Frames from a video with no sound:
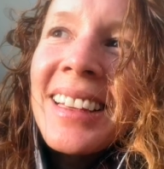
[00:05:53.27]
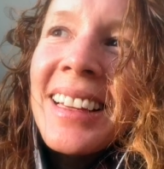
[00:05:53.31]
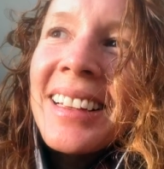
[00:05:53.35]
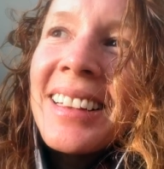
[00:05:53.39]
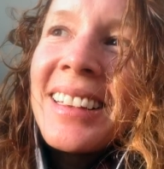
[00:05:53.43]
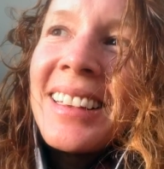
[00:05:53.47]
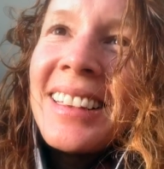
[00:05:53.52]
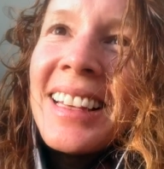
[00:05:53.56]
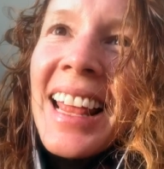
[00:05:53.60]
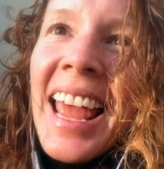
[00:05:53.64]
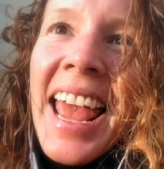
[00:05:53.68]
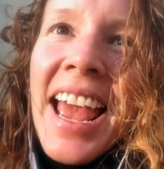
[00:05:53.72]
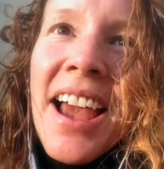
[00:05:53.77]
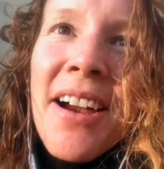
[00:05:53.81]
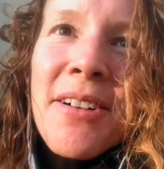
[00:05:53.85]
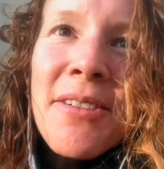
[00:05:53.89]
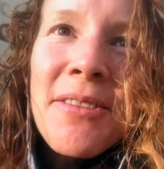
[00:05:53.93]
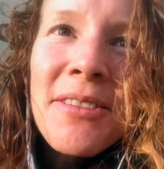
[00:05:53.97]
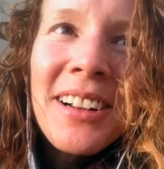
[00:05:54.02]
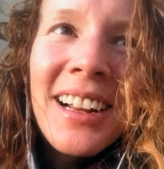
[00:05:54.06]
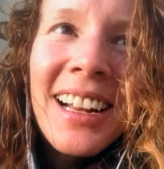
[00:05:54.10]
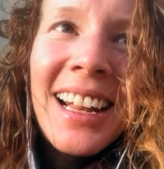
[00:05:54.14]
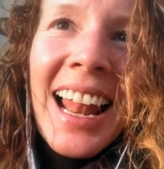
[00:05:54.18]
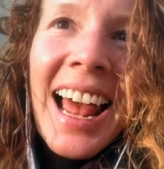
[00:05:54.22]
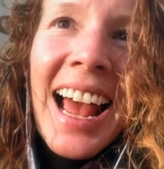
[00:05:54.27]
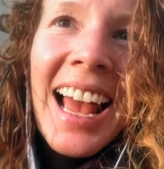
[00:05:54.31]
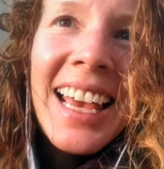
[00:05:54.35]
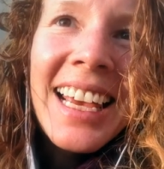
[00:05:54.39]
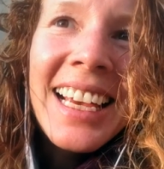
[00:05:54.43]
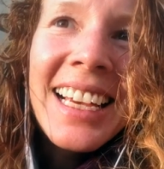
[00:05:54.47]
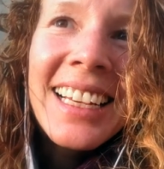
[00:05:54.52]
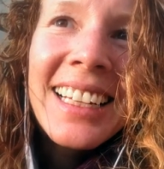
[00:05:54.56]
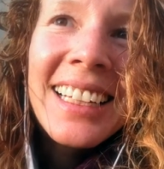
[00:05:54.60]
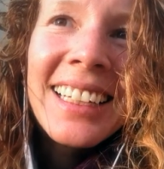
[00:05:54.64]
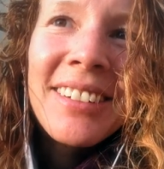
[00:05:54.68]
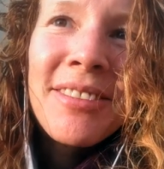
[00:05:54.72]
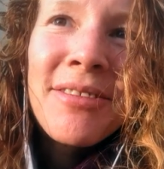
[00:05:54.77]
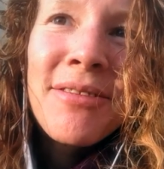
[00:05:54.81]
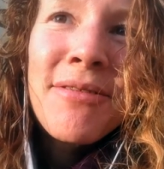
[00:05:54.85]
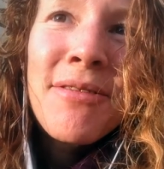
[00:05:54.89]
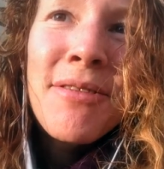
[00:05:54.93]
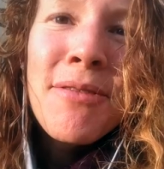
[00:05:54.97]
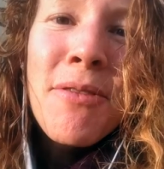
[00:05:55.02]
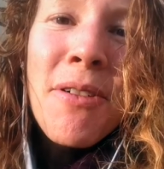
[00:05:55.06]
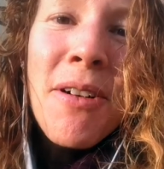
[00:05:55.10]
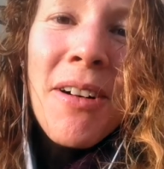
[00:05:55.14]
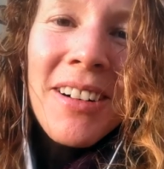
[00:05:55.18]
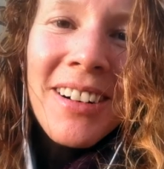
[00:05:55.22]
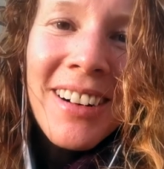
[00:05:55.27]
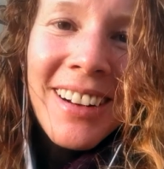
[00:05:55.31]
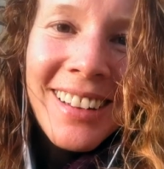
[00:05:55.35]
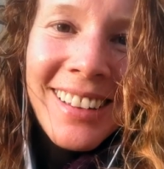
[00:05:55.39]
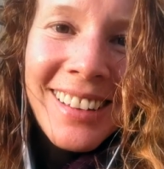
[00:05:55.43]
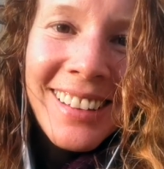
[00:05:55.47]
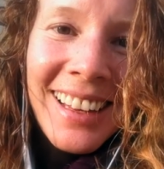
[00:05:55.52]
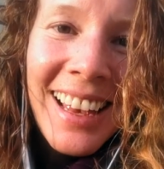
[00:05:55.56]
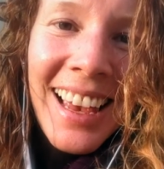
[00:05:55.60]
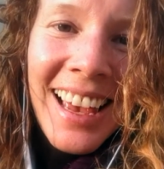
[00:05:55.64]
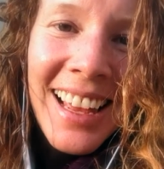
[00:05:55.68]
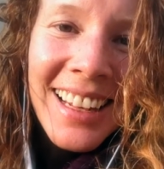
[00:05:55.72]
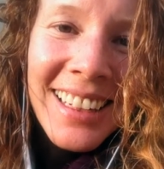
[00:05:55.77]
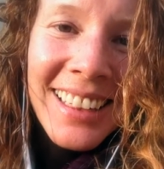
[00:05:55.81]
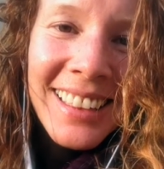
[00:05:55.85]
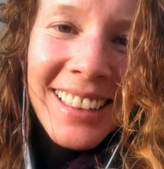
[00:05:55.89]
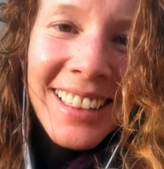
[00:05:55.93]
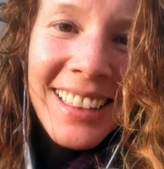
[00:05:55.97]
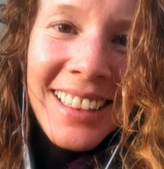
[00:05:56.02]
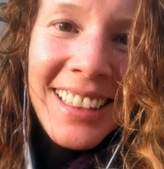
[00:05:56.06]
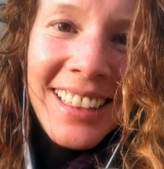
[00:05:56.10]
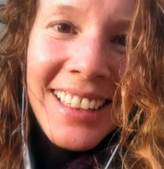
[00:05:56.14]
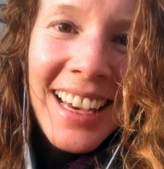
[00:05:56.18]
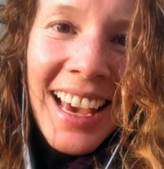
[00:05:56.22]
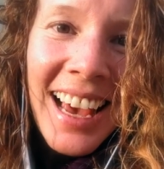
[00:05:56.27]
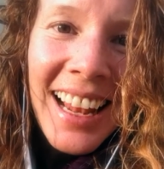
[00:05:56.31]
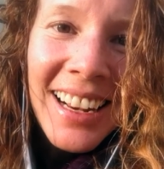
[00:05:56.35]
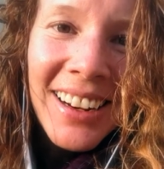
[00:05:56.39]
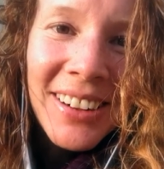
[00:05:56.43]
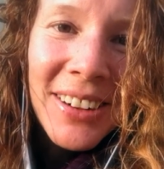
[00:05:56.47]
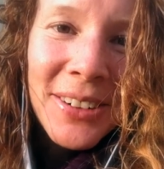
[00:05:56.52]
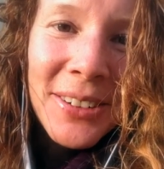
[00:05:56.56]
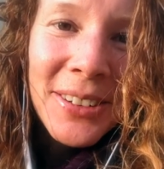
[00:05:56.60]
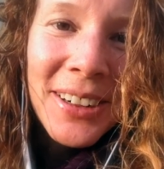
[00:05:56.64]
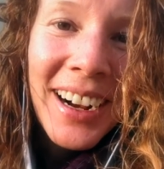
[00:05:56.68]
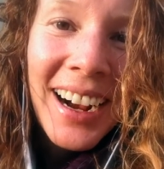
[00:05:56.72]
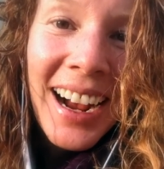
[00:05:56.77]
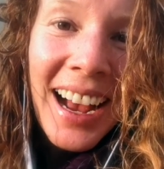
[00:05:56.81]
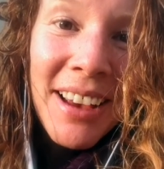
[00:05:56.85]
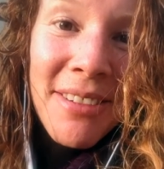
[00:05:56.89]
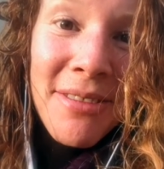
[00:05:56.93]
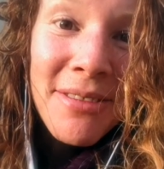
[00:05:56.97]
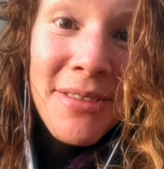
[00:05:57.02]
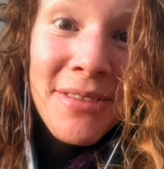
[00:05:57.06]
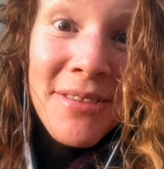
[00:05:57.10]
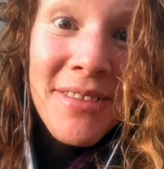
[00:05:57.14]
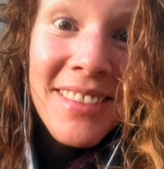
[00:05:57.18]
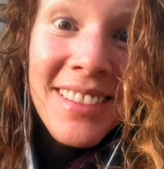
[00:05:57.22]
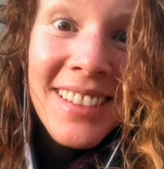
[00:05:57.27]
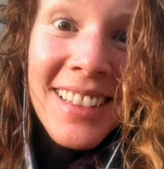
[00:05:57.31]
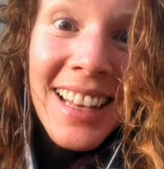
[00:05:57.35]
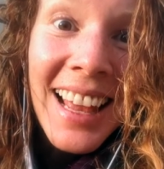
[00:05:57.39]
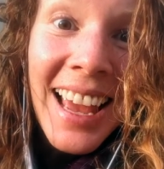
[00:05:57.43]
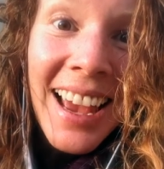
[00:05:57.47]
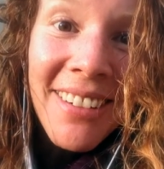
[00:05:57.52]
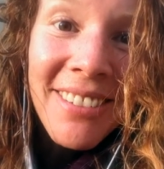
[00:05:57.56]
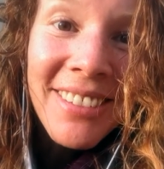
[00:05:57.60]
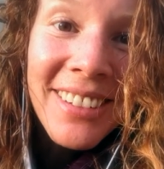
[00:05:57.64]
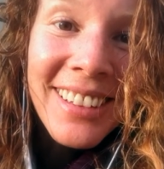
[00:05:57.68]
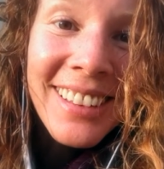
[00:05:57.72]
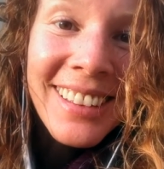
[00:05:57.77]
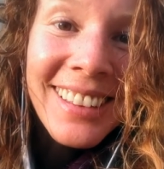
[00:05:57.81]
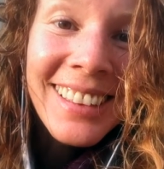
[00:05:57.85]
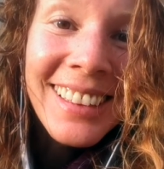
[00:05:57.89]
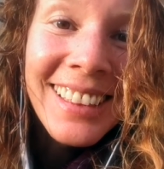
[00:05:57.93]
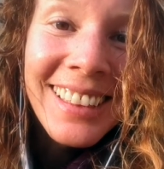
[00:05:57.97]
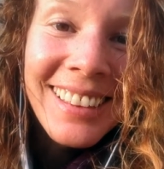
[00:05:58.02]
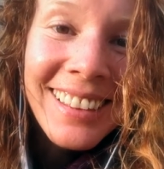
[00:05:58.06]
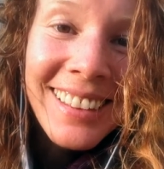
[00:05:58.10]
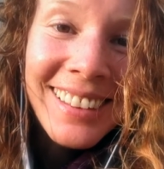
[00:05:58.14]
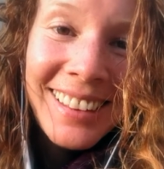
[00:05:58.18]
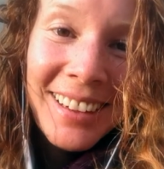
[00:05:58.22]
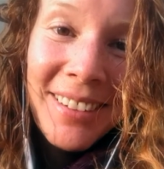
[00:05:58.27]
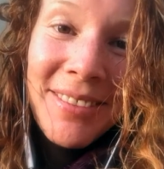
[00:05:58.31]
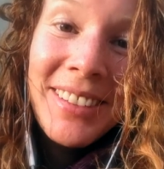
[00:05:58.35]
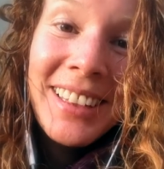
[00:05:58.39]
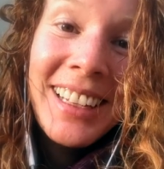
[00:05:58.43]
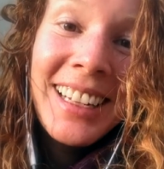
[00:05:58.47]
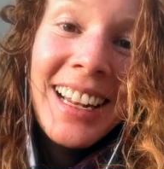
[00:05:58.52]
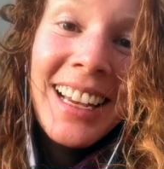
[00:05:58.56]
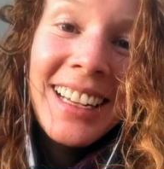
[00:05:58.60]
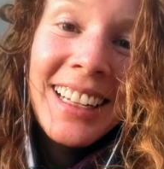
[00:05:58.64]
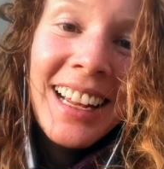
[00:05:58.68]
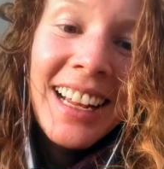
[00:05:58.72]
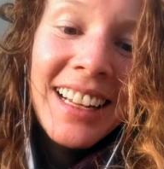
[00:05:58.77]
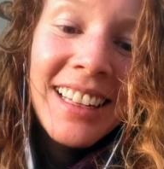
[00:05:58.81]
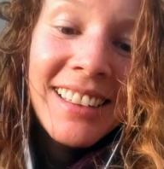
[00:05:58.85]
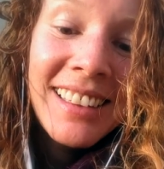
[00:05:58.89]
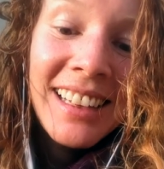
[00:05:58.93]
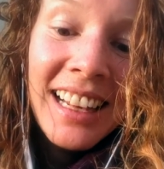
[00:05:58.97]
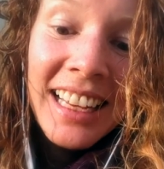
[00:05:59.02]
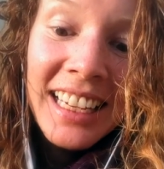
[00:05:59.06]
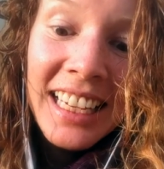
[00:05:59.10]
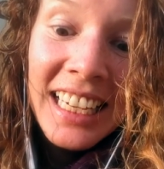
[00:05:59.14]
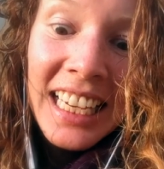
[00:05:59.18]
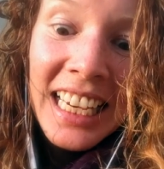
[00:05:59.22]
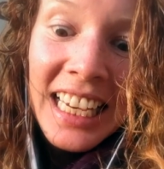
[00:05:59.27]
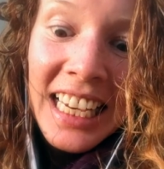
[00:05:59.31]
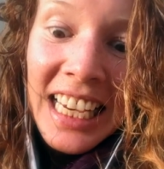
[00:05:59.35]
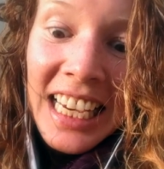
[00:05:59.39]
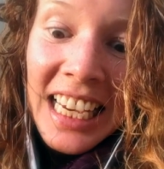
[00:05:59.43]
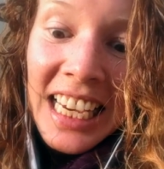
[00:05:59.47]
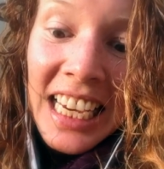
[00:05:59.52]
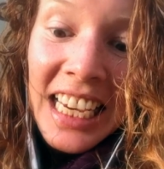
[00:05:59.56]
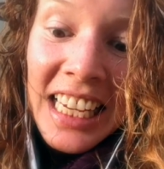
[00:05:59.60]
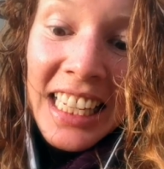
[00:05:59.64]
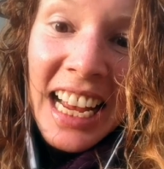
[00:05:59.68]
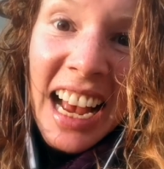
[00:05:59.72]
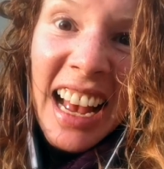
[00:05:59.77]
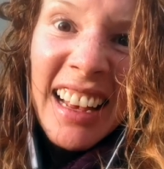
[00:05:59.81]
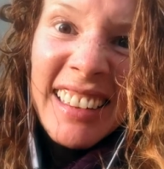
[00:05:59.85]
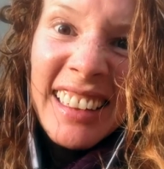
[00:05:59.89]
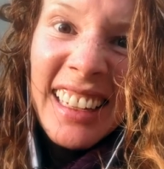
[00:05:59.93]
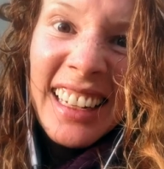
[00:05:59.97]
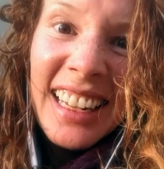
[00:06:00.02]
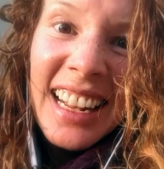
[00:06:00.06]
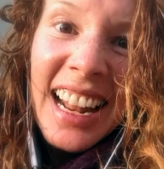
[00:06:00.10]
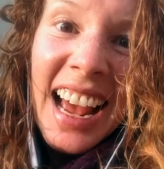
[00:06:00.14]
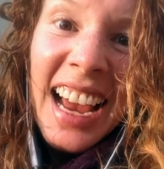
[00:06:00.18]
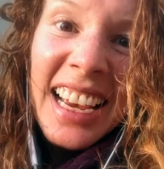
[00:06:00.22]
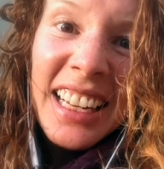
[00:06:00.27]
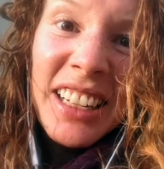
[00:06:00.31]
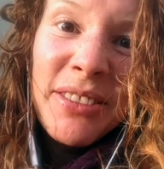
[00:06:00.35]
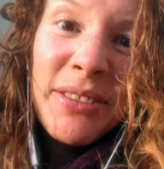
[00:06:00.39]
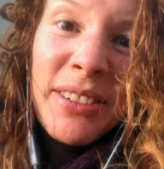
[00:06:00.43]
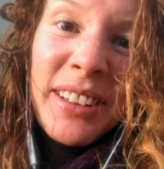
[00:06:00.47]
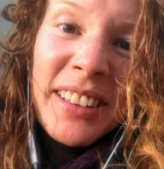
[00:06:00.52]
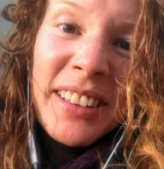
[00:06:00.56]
neon, like a fluorescent yellow. I've never seen something like that. It's like it has a light of